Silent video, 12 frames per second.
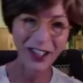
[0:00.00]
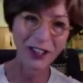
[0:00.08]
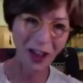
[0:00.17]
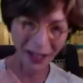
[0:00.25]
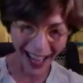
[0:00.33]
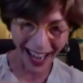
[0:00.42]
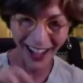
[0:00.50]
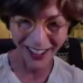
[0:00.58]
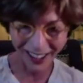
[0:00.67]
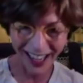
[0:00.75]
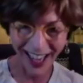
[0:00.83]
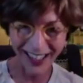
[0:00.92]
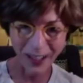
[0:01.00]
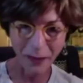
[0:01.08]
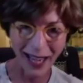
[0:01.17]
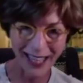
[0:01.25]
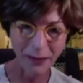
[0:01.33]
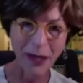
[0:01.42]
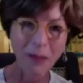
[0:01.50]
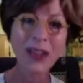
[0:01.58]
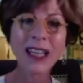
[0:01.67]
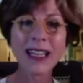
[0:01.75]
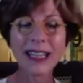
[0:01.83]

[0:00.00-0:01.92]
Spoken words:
then she goes, "Okay, I'll go down to the basement."